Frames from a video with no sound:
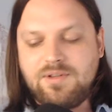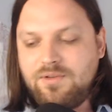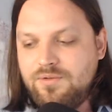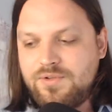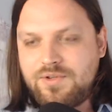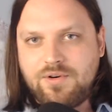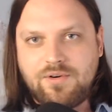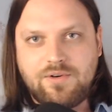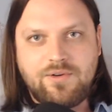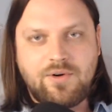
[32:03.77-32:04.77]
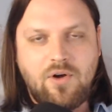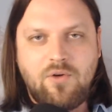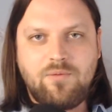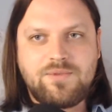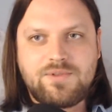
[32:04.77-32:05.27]
lose their
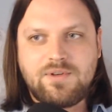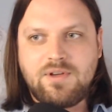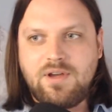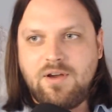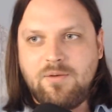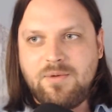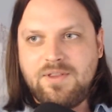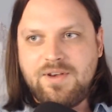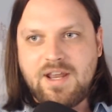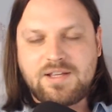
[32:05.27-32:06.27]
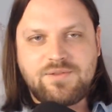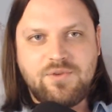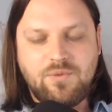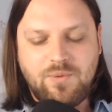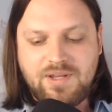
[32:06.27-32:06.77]
homes in the next
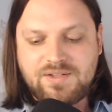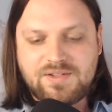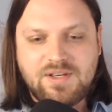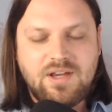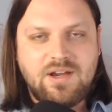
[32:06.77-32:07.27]
few weeks.